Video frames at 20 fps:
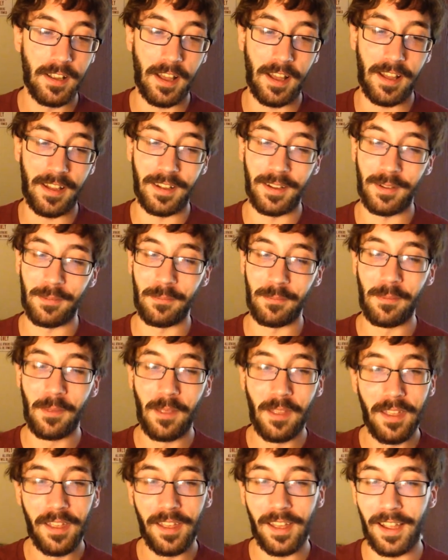
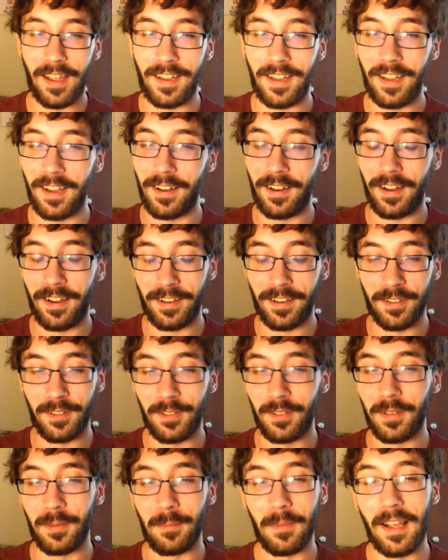I can
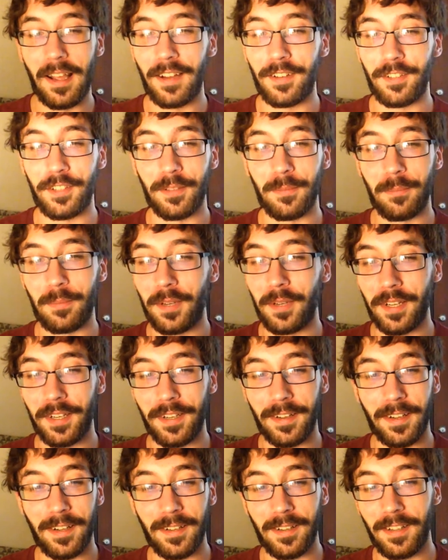only imagine,
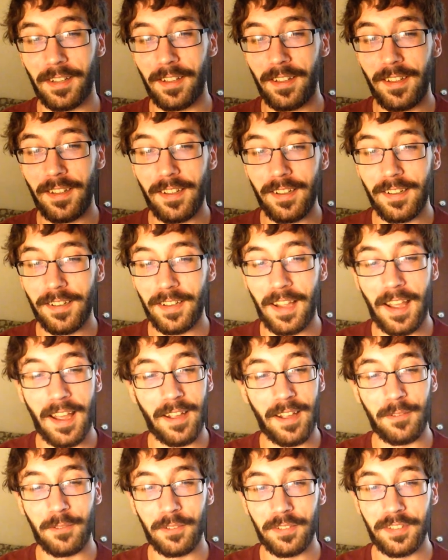but
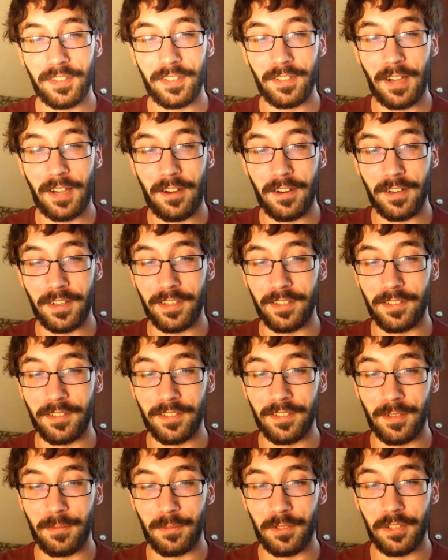yeah, we'll see how it
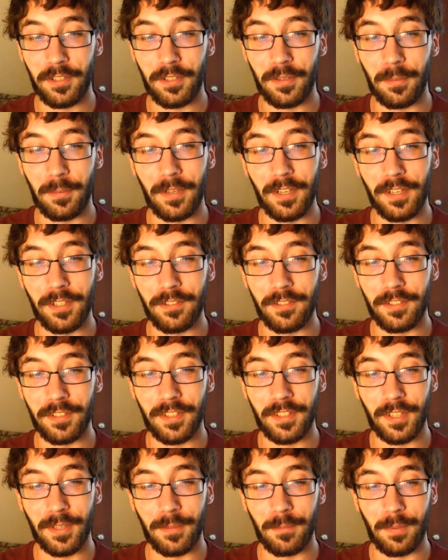goes. I'm sure it'll be
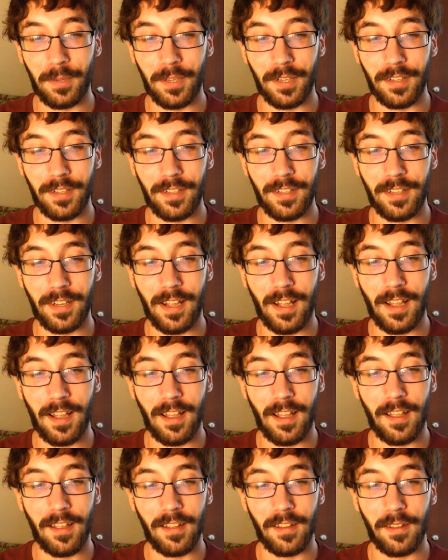interesting, but
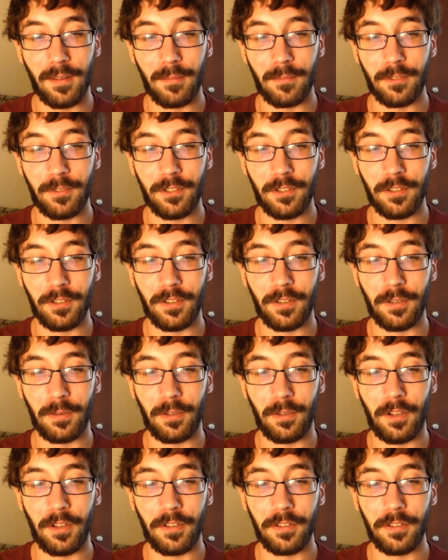I'm sure it'll